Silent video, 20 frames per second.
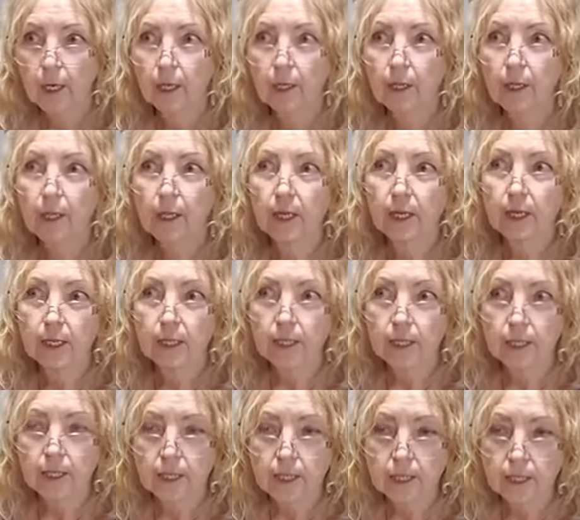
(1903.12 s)

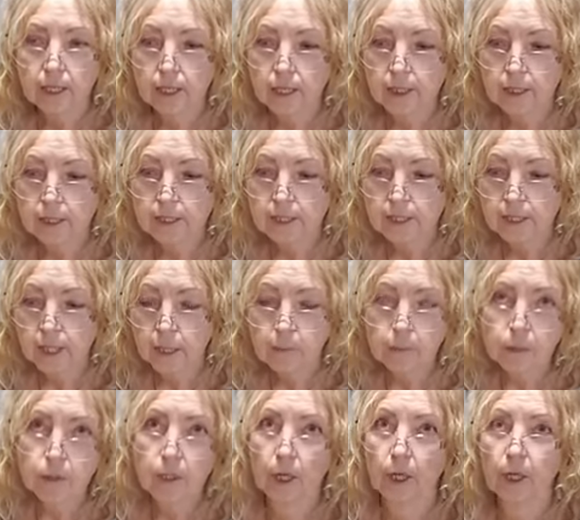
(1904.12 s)
that
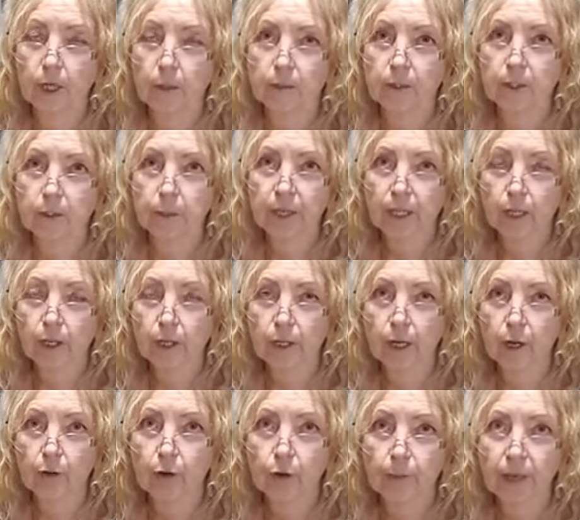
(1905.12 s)
sometimes, depending on
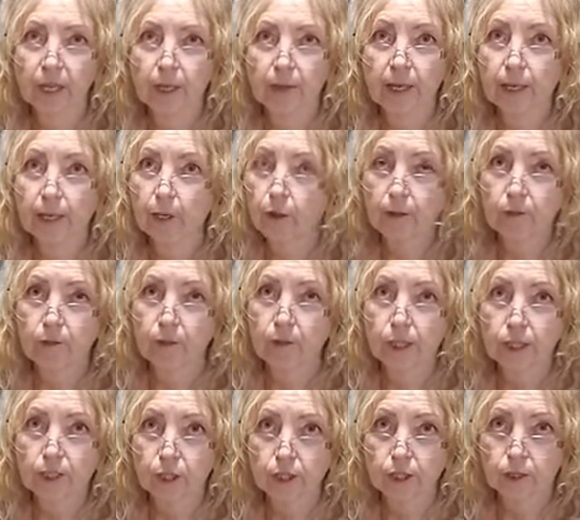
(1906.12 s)
how they're made, they don't even
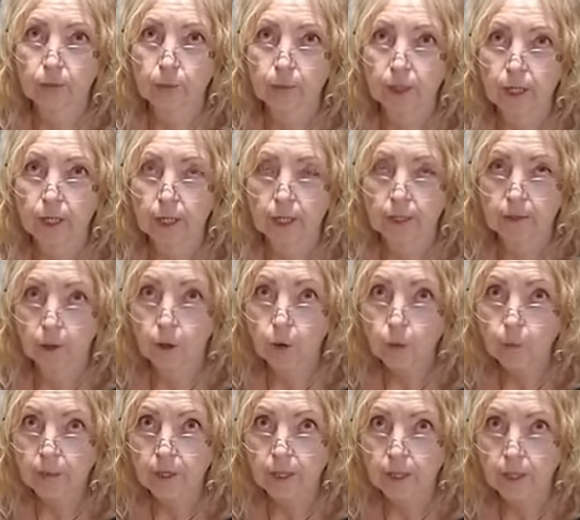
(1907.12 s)
digest and break
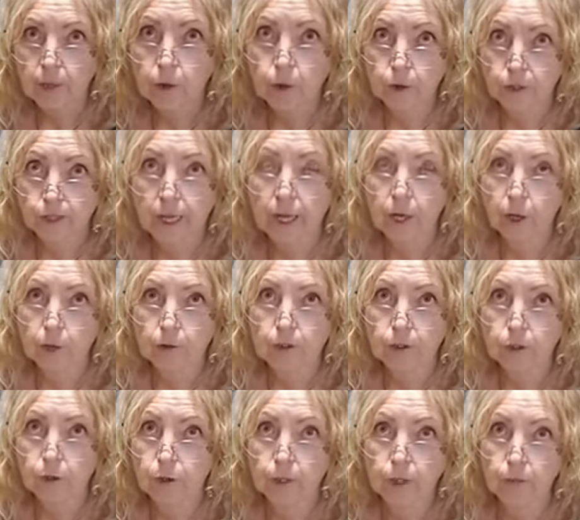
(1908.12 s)
open or down,
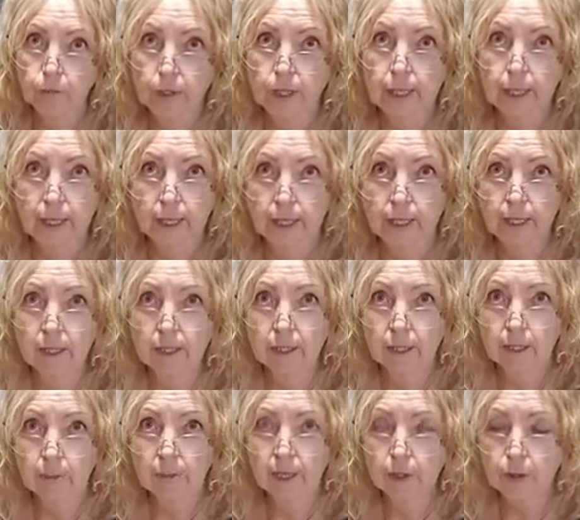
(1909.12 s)
so you're not really getting
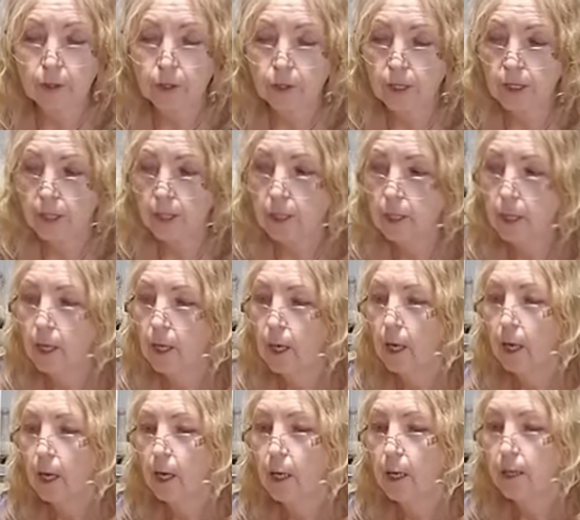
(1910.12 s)
the amount that you need.
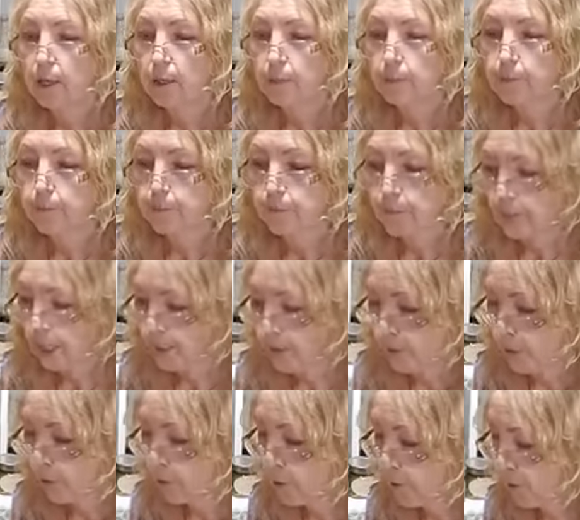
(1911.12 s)
And
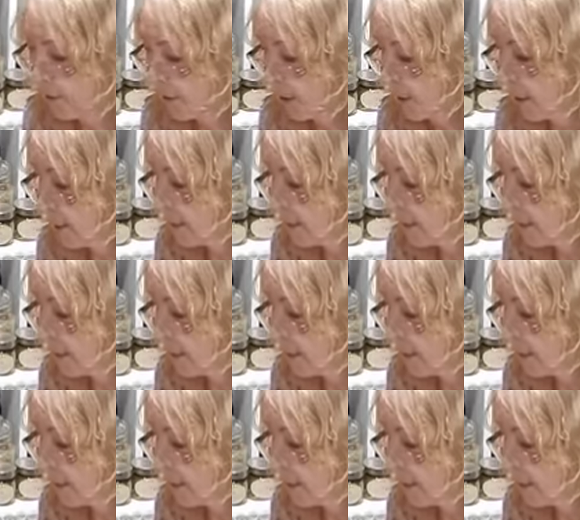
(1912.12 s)
the other thing